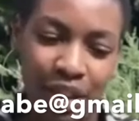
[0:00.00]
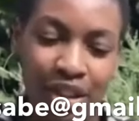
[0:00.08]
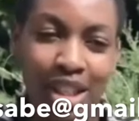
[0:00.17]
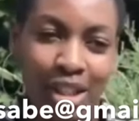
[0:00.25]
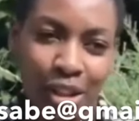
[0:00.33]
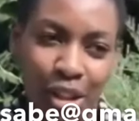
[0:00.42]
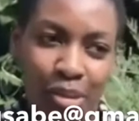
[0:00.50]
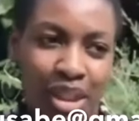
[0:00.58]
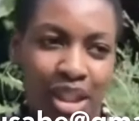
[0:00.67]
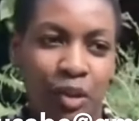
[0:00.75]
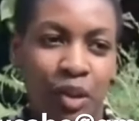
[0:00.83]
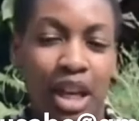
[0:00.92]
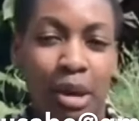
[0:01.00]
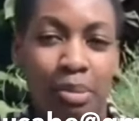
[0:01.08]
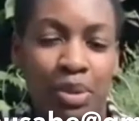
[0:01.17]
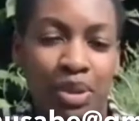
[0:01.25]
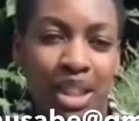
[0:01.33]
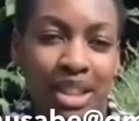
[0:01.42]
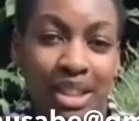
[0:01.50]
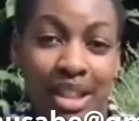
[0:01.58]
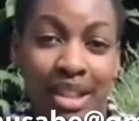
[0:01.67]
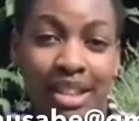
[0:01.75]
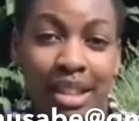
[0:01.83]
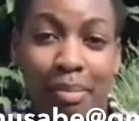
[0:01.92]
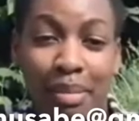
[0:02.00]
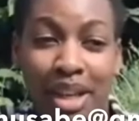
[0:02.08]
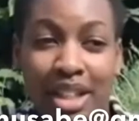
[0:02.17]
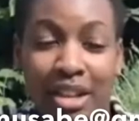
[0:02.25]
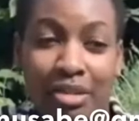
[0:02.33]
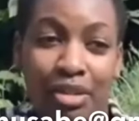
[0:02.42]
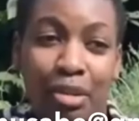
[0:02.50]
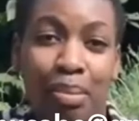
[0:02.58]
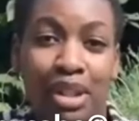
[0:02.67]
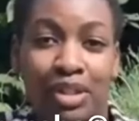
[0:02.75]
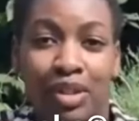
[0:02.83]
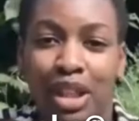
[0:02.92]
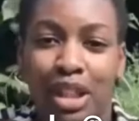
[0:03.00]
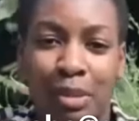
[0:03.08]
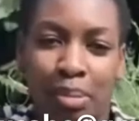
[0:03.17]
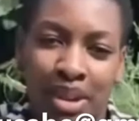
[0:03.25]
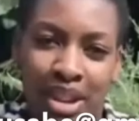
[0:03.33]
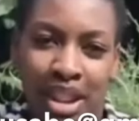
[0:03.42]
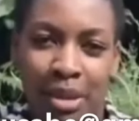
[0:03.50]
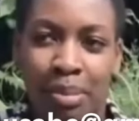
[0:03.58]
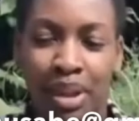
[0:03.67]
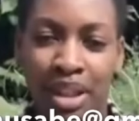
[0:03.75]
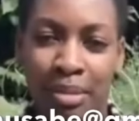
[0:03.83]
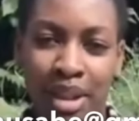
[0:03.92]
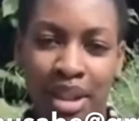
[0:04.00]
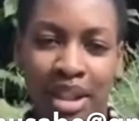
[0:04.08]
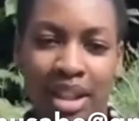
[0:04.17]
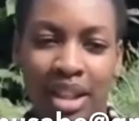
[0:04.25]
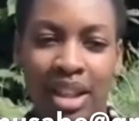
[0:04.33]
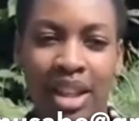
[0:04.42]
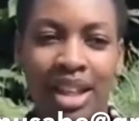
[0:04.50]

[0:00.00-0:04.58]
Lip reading: Those are jobs that really helps you just get some money for personal expenses and pocket money.